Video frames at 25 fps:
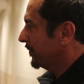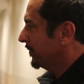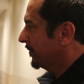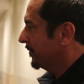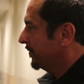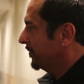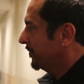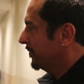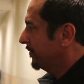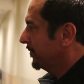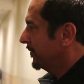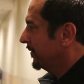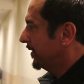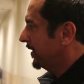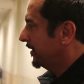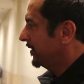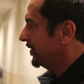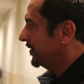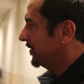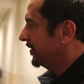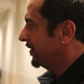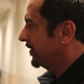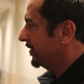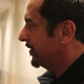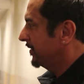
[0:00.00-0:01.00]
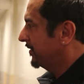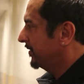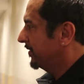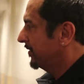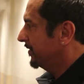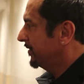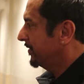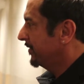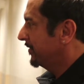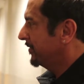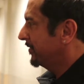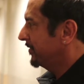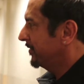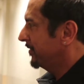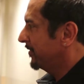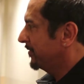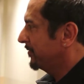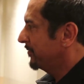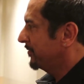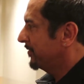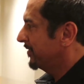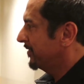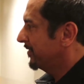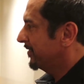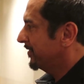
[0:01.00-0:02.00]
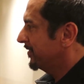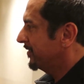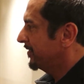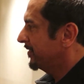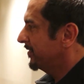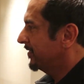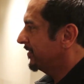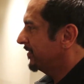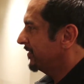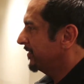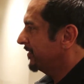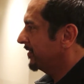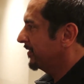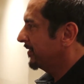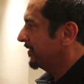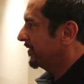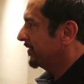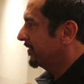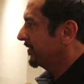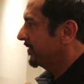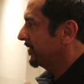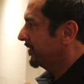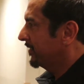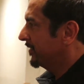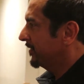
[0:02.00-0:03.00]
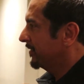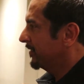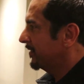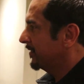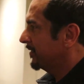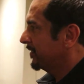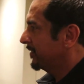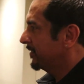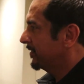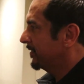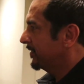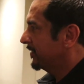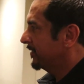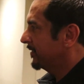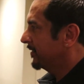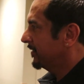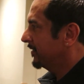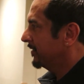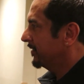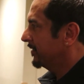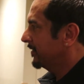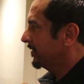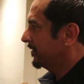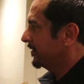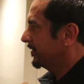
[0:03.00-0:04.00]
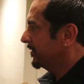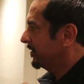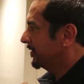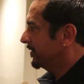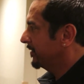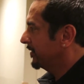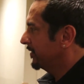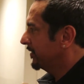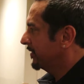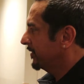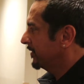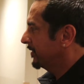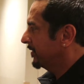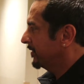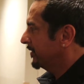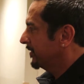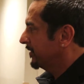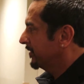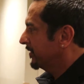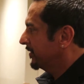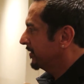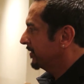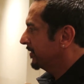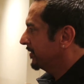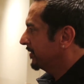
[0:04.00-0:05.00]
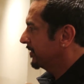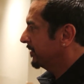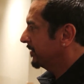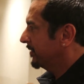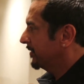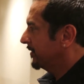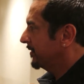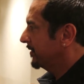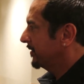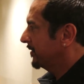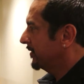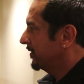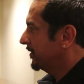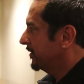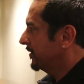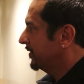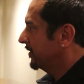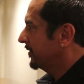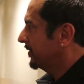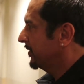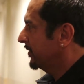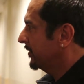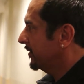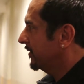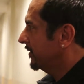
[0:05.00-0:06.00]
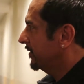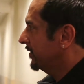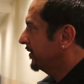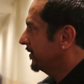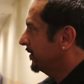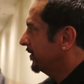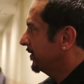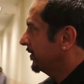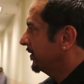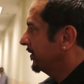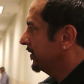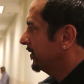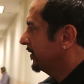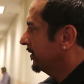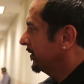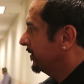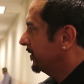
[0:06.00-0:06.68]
The person shown says nothing.